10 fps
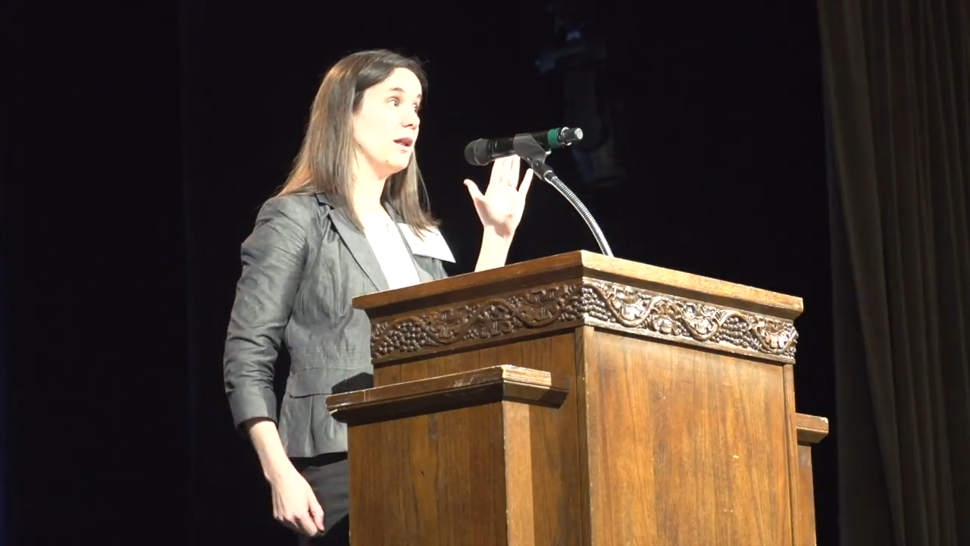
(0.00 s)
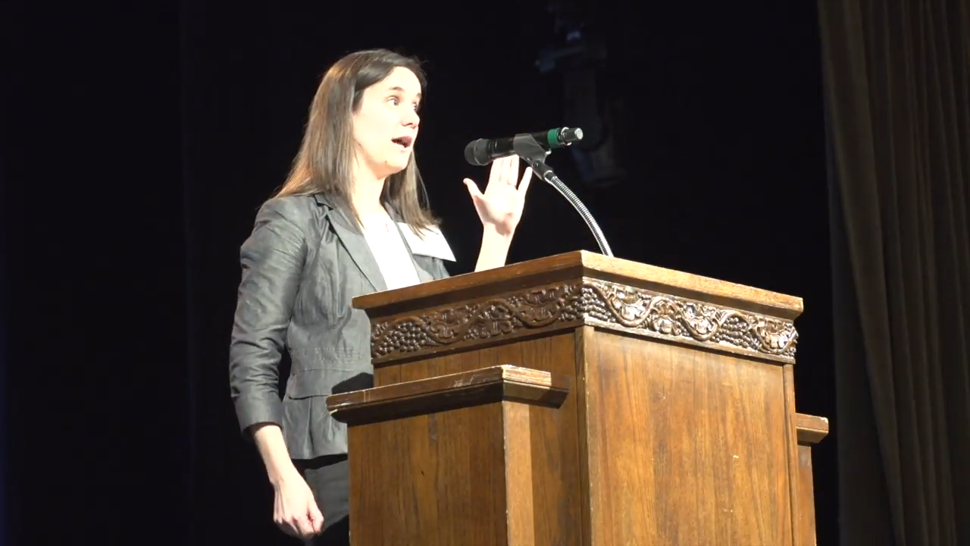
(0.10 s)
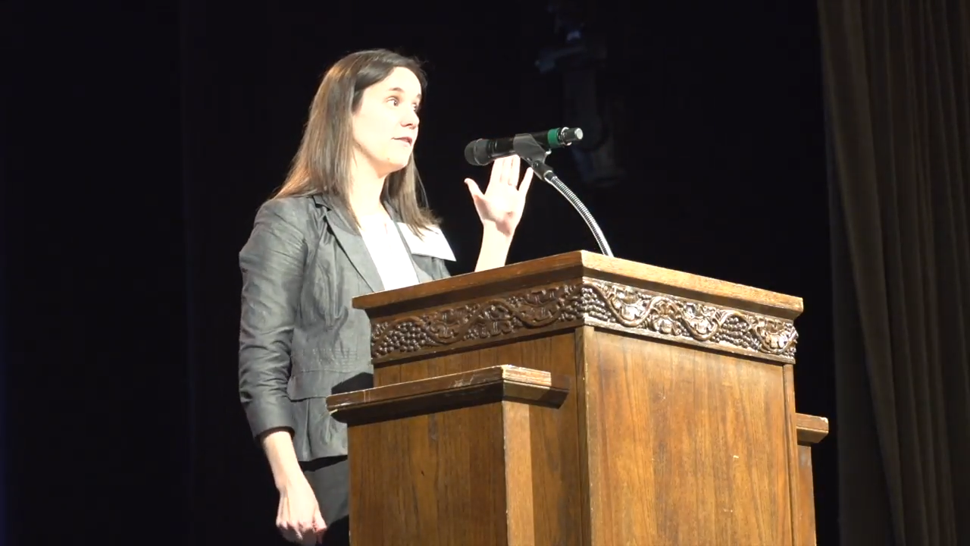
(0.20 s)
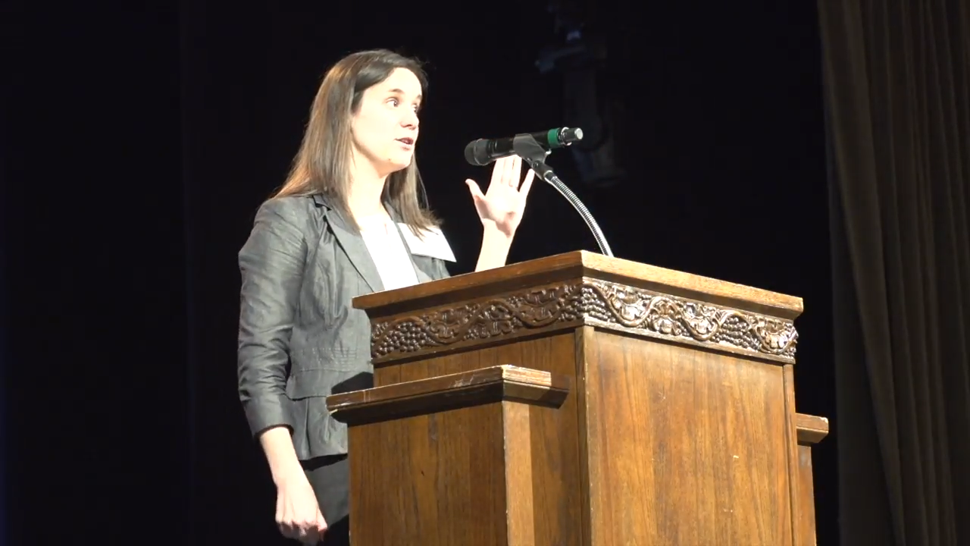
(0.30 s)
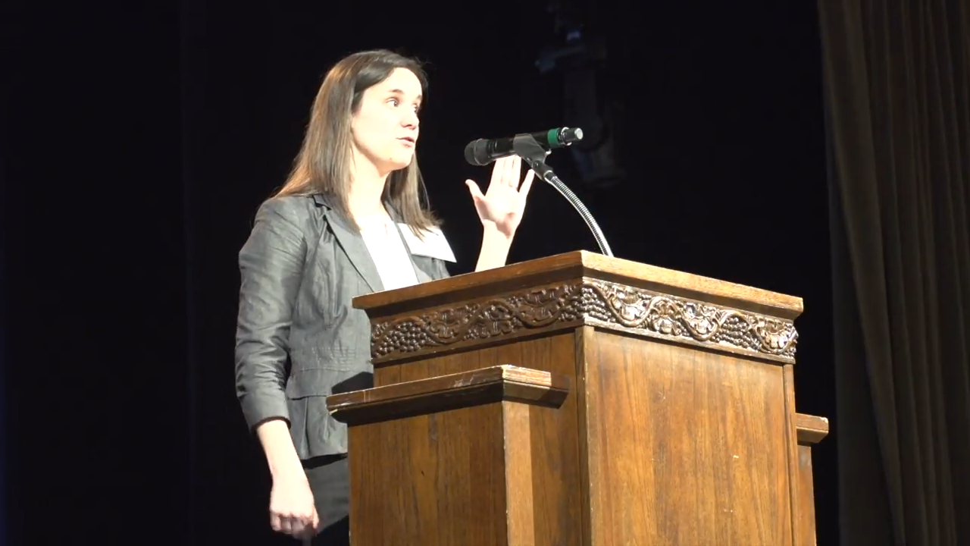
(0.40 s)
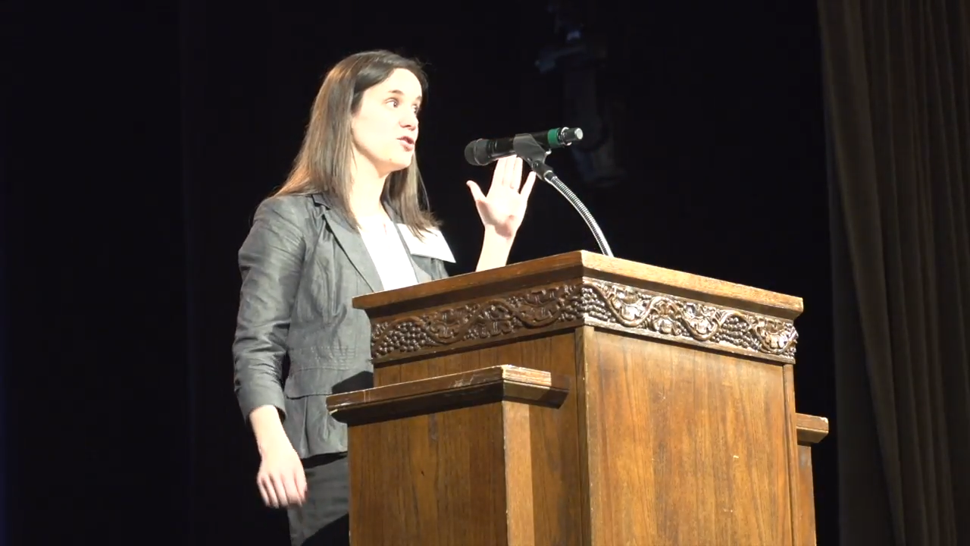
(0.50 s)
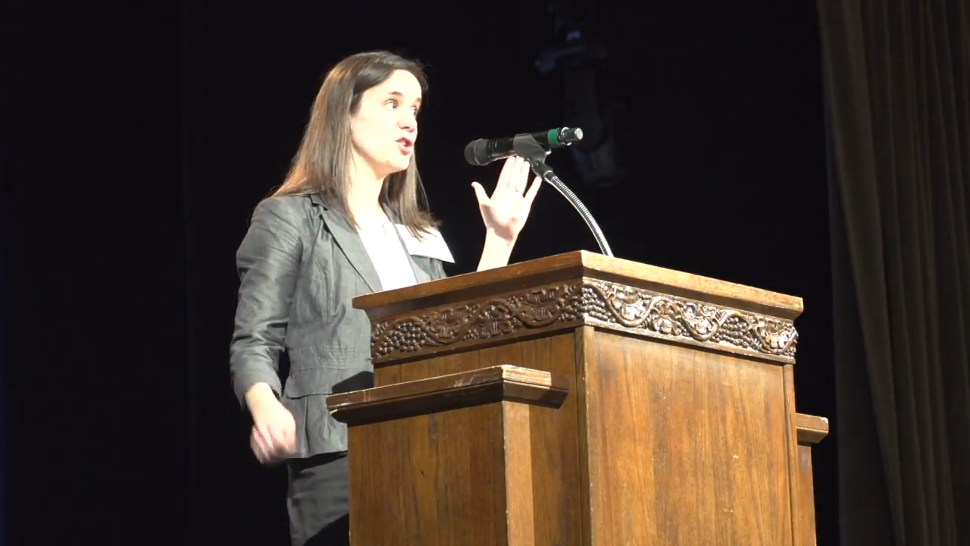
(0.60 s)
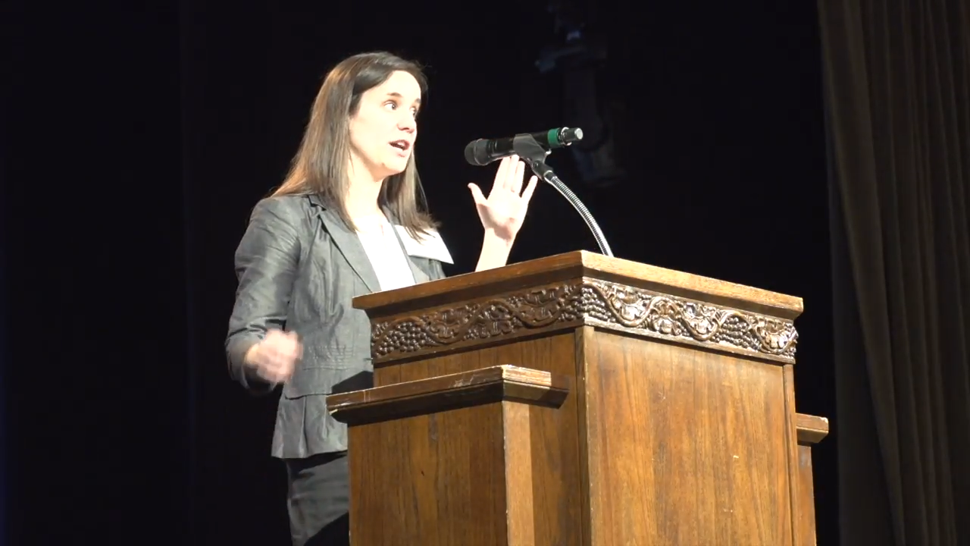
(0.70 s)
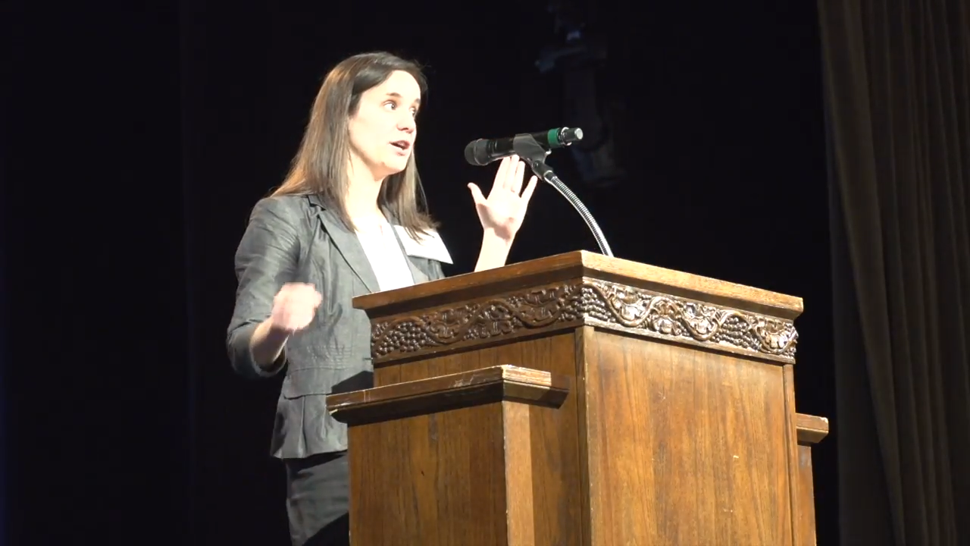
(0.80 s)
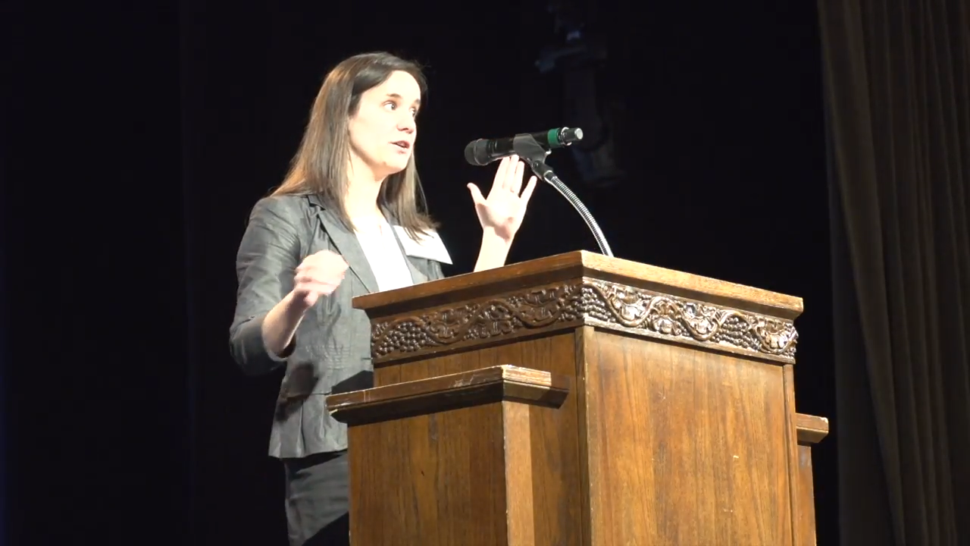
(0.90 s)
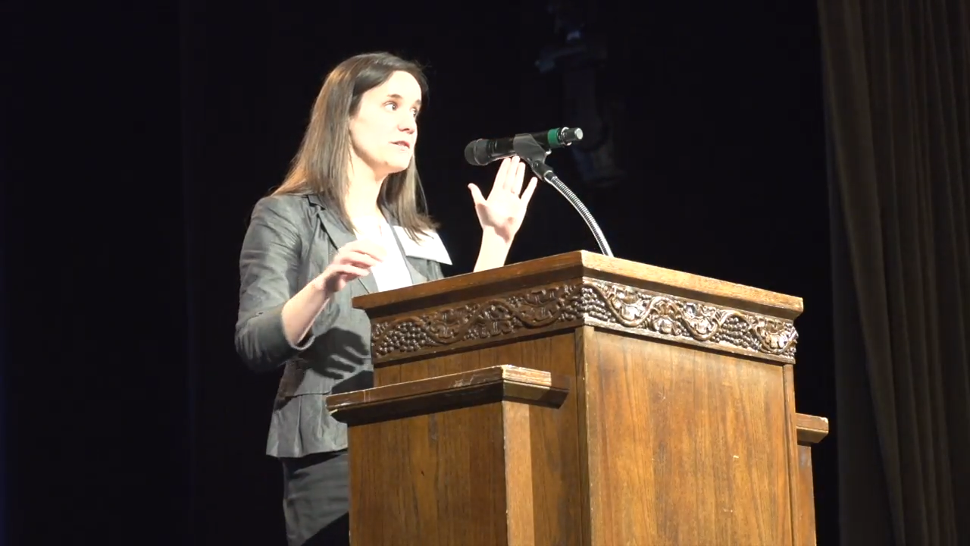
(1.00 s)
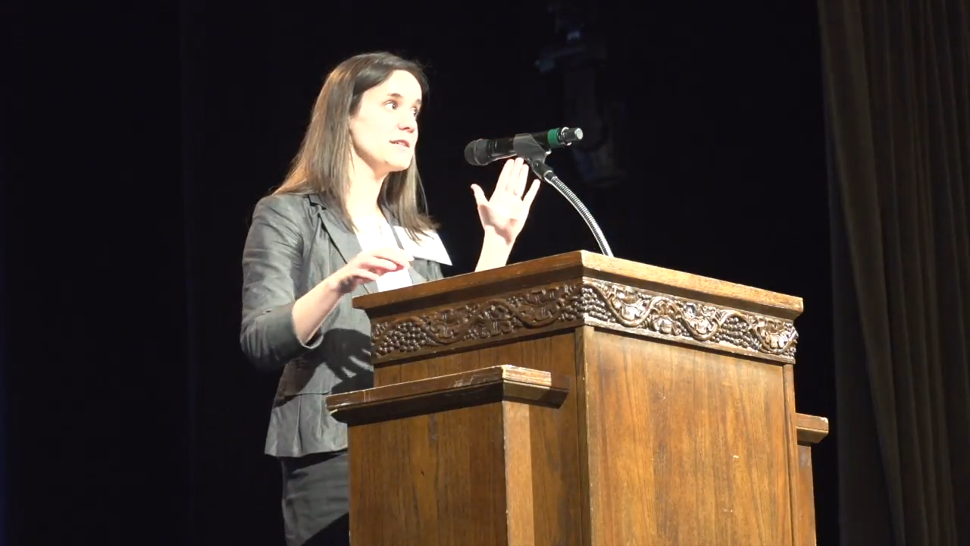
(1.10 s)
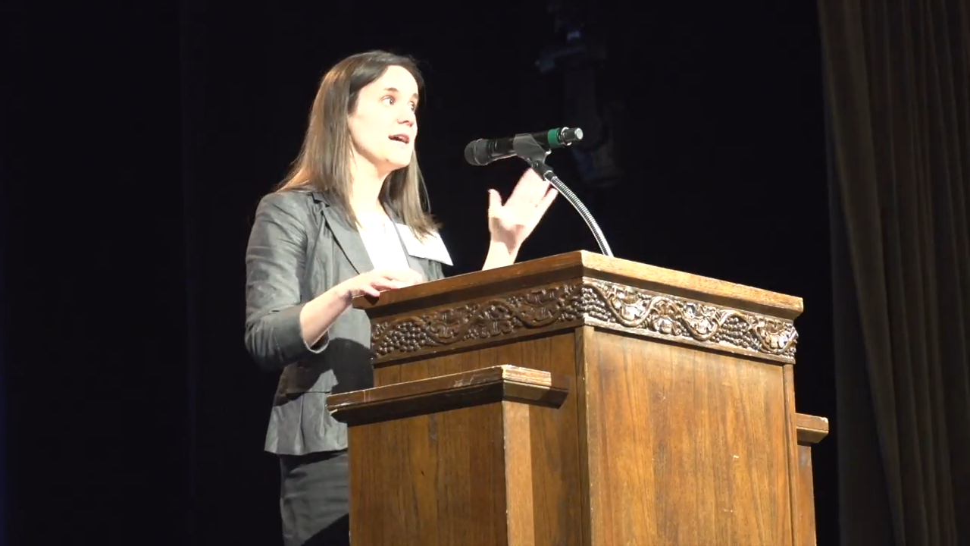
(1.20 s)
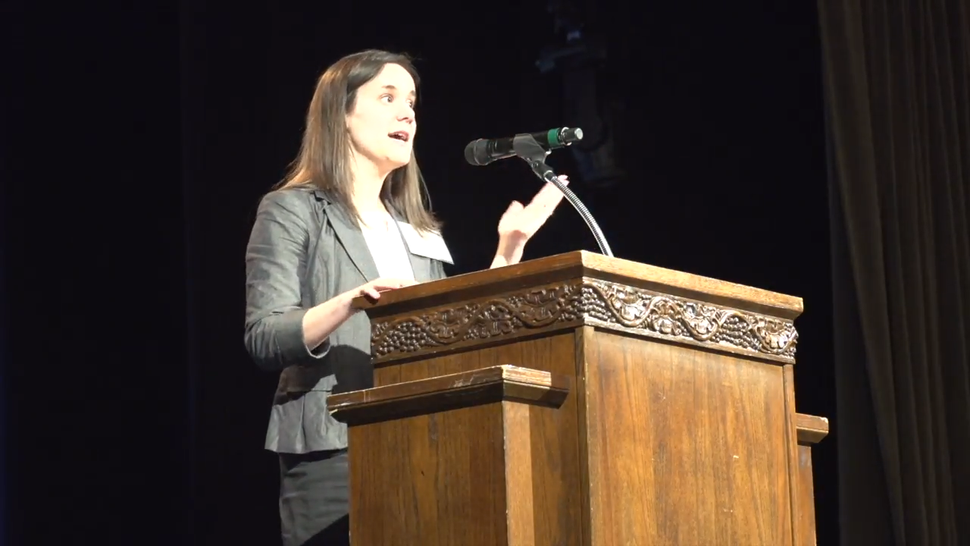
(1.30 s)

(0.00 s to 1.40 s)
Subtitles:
have on your chairs.